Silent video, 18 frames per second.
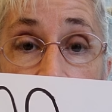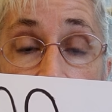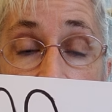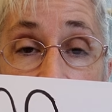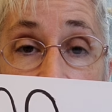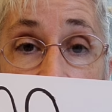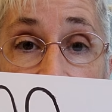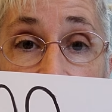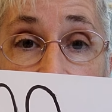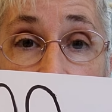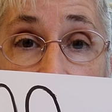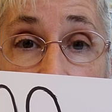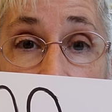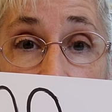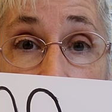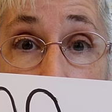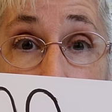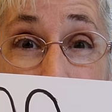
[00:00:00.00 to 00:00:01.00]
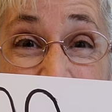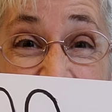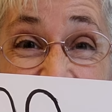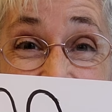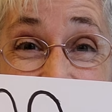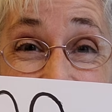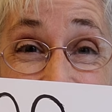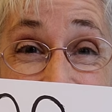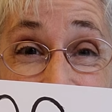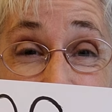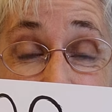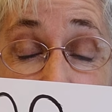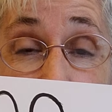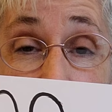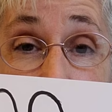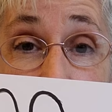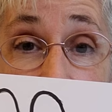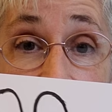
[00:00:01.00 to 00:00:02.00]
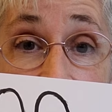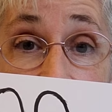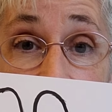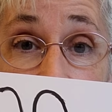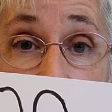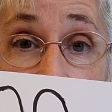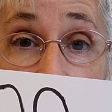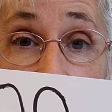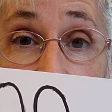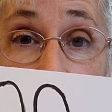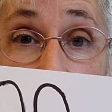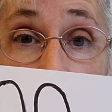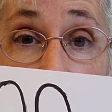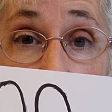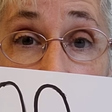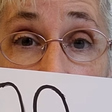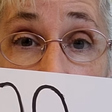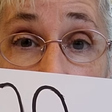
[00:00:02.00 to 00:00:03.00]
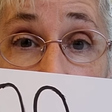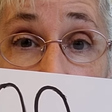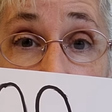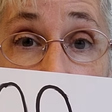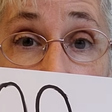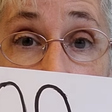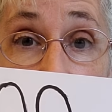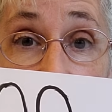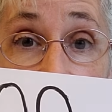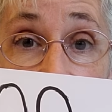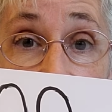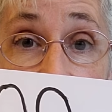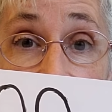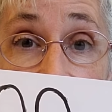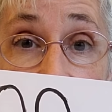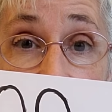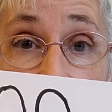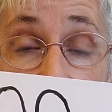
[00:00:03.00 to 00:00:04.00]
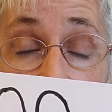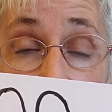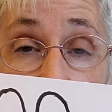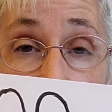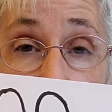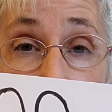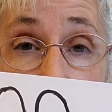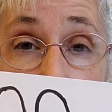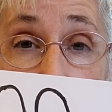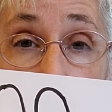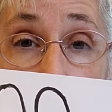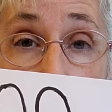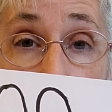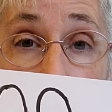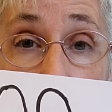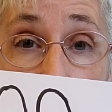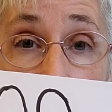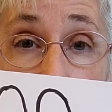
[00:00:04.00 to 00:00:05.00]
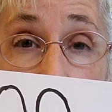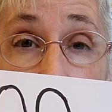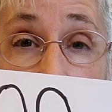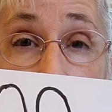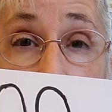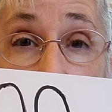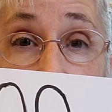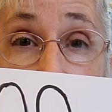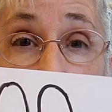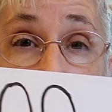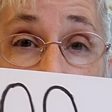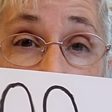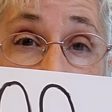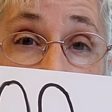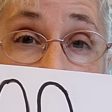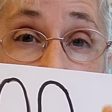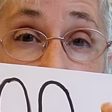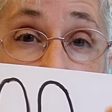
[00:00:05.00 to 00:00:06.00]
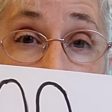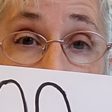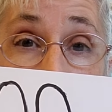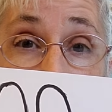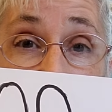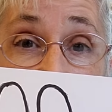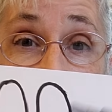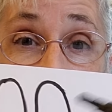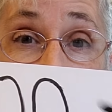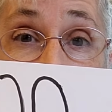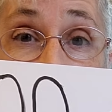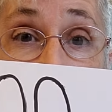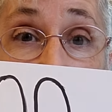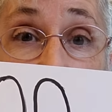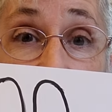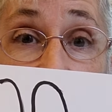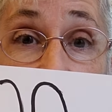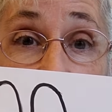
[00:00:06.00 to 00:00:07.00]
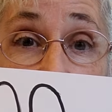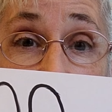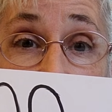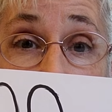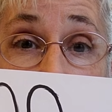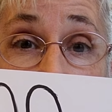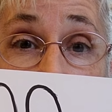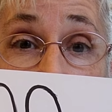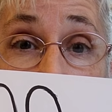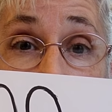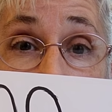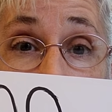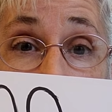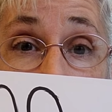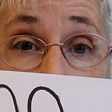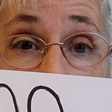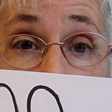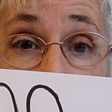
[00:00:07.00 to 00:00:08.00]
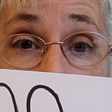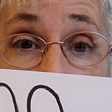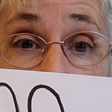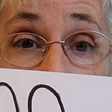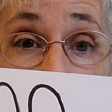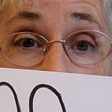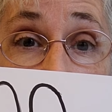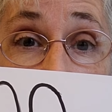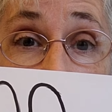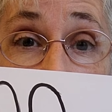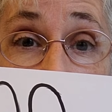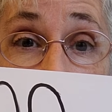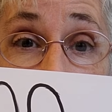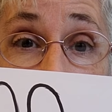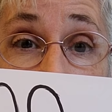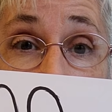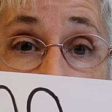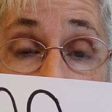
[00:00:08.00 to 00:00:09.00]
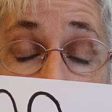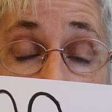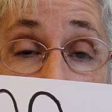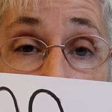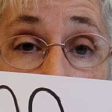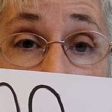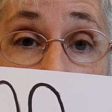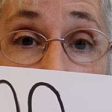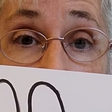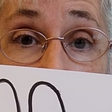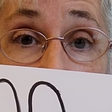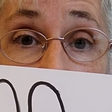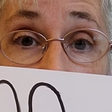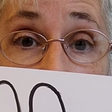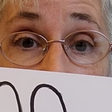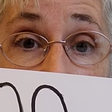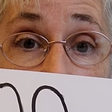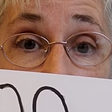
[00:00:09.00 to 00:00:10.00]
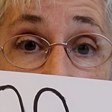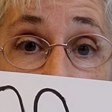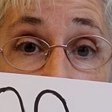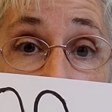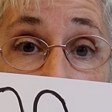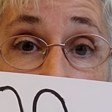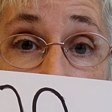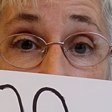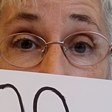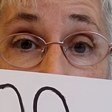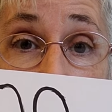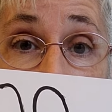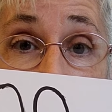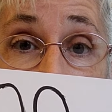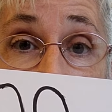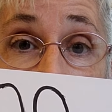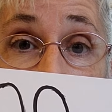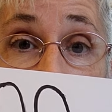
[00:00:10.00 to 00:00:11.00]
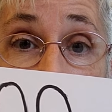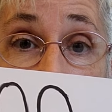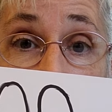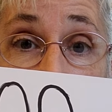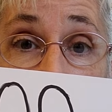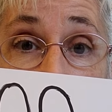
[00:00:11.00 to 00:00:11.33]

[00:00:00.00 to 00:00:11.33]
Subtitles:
half circle big for the body, two of these for his back legs, two of these for front legs, head,